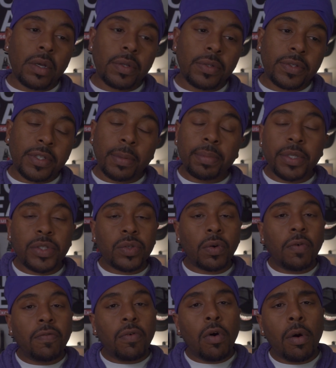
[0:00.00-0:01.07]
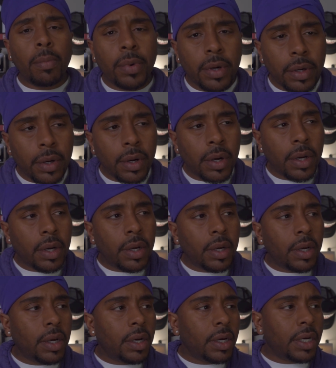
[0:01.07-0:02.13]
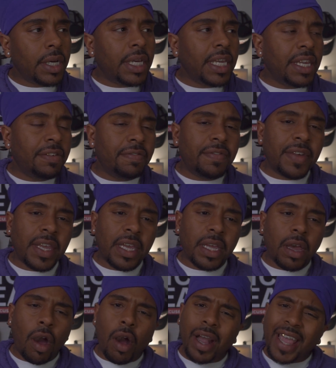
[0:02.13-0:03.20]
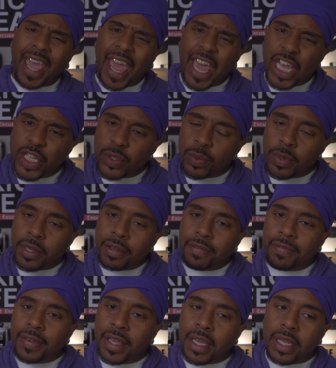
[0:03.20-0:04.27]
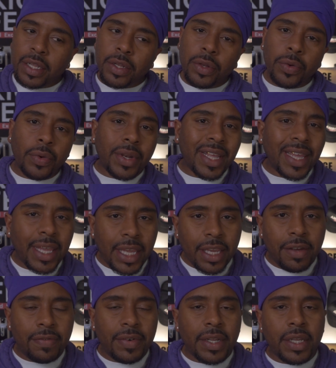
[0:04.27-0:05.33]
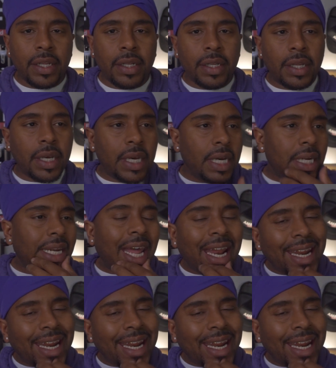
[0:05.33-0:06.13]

something to a formal event or a casual event during the evening, not